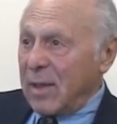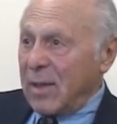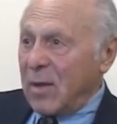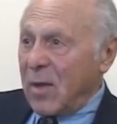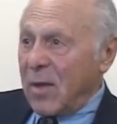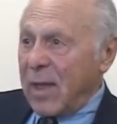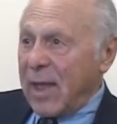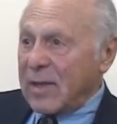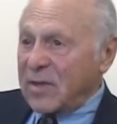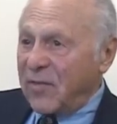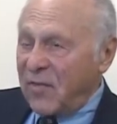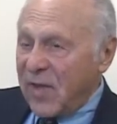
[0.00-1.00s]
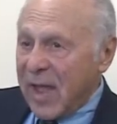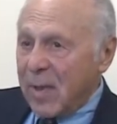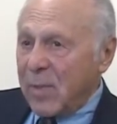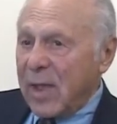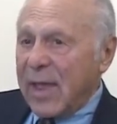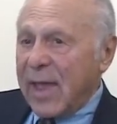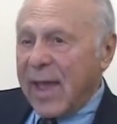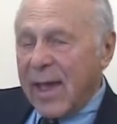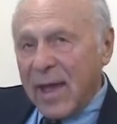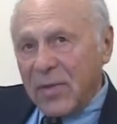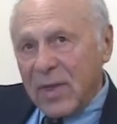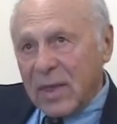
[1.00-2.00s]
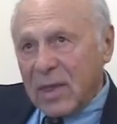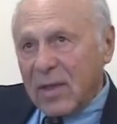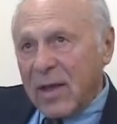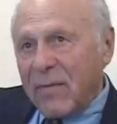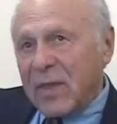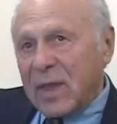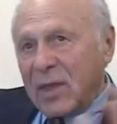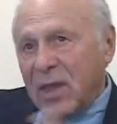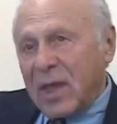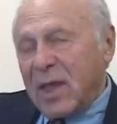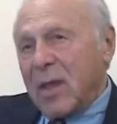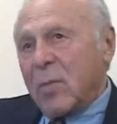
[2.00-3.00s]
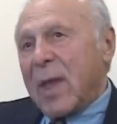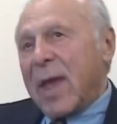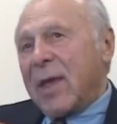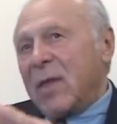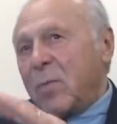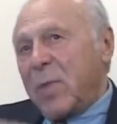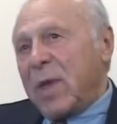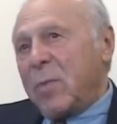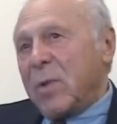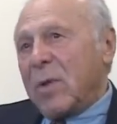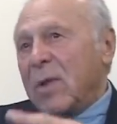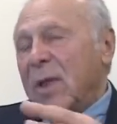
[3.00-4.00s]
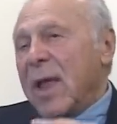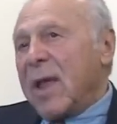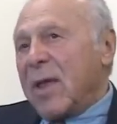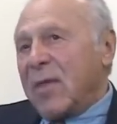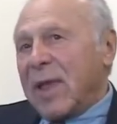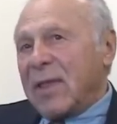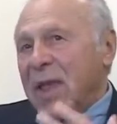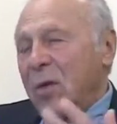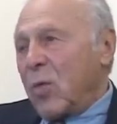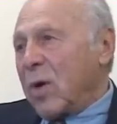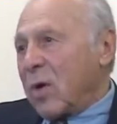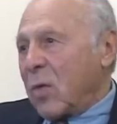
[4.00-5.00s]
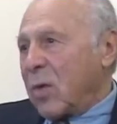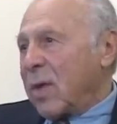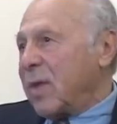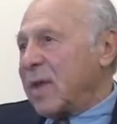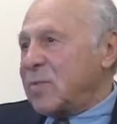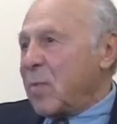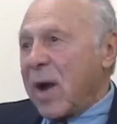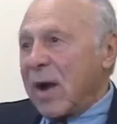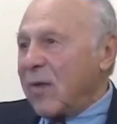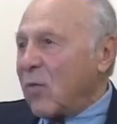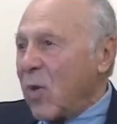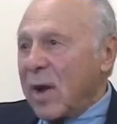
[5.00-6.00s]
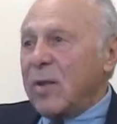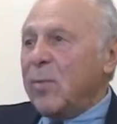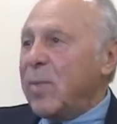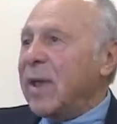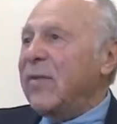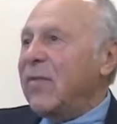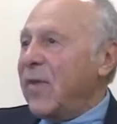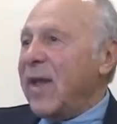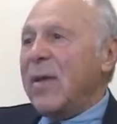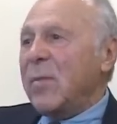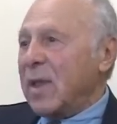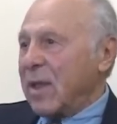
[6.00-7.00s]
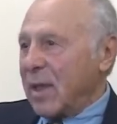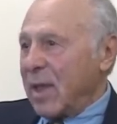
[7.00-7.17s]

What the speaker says: You know, as a I think that of the team and the people that they work with as part of one big family.